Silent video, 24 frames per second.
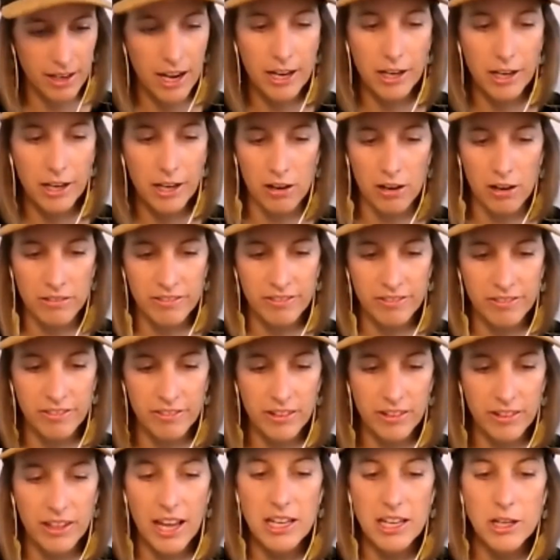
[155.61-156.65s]
enough
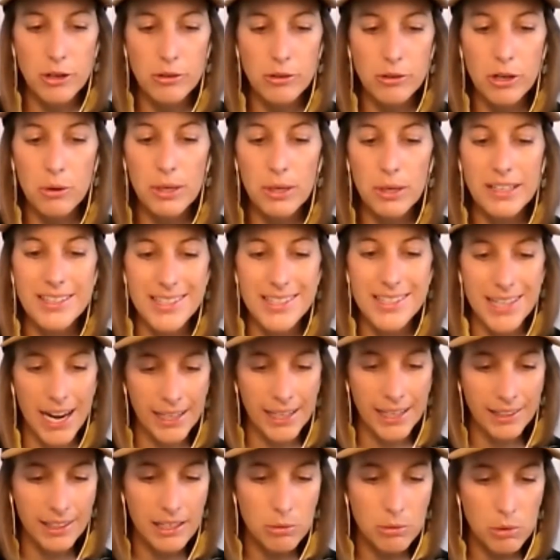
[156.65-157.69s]
that you know exactly